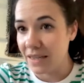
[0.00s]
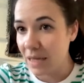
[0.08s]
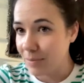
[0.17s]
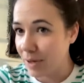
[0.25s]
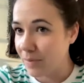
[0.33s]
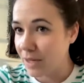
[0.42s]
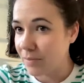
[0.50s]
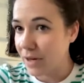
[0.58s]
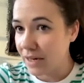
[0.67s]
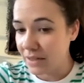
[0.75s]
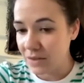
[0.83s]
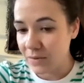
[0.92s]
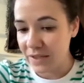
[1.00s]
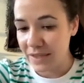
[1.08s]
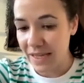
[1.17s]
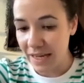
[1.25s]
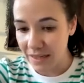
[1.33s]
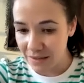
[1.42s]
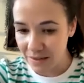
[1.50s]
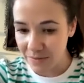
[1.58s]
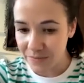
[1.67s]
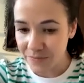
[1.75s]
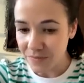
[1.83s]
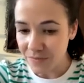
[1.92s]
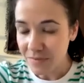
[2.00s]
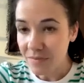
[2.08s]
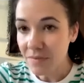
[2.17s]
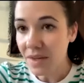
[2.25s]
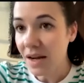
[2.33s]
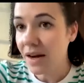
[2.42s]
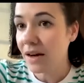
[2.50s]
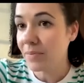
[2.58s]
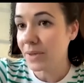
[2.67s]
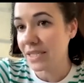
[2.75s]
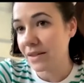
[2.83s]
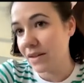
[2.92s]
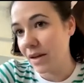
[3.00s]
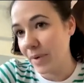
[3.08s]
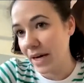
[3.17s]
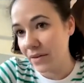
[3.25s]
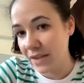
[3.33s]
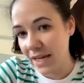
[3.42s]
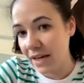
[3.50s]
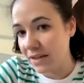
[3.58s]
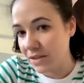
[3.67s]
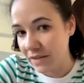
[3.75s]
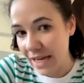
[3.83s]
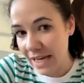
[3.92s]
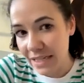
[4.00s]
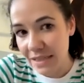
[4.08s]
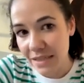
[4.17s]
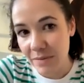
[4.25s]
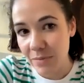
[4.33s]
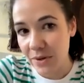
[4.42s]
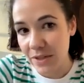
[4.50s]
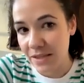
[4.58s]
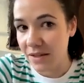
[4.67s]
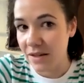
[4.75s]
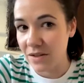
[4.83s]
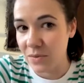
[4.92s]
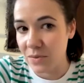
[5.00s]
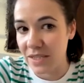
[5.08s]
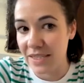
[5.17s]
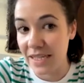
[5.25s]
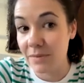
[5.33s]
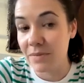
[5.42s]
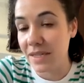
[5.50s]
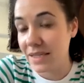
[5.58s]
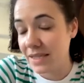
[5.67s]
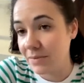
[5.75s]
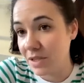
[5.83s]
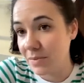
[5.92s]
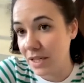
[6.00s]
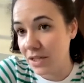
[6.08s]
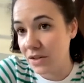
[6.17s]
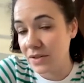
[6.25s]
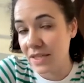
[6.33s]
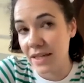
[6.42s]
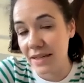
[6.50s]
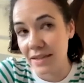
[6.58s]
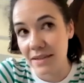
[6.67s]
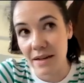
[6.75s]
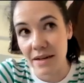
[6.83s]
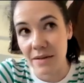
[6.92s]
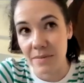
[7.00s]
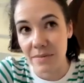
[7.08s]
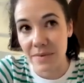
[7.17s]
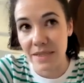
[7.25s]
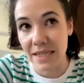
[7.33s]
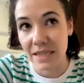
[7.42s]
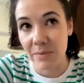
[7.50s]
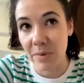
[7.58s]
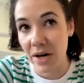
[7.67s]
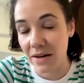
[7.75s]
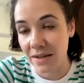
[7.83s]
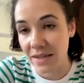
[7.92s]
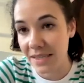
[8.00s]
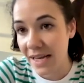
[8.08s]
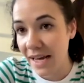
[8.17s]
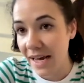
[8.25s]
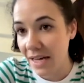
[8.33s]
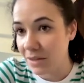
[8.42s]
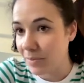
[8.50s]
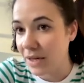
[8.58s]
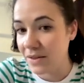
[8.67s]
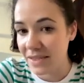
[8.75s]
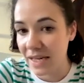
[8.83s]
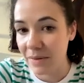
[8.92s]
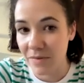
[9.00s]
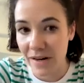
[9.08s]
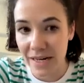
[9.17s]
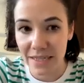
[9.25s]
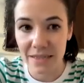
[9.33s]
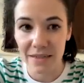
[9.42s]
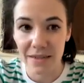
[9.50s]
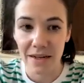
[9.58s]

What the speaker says: in their public parks was that up until about the age of 8, boys and girls seemed to be using city parks at about the same rate.